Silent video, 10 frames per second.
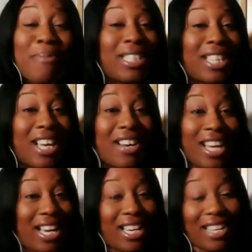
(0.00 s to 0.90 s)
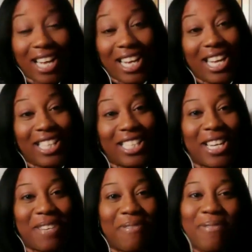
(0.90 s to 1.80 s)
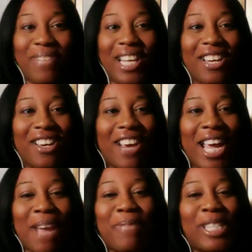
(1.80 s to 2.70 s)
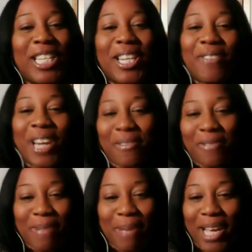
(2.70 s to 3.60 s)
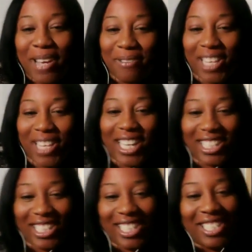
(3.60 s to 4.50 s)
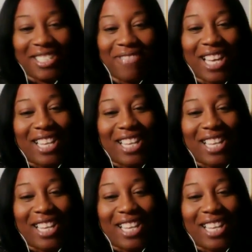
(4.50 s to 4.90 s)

sorry. I can't tell, but I'm like, all right. I'm sitting here waiting for my pound of flesh, and I'm like,